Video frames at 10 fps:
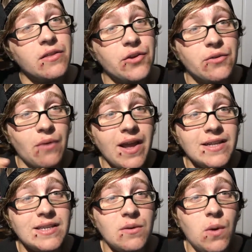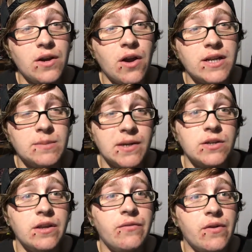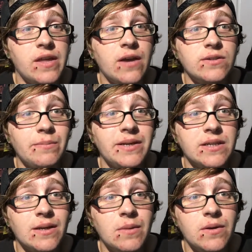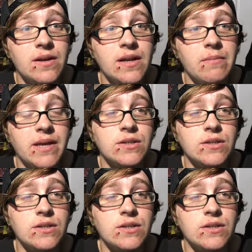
their rights and whatnot, especially for the LGBT community.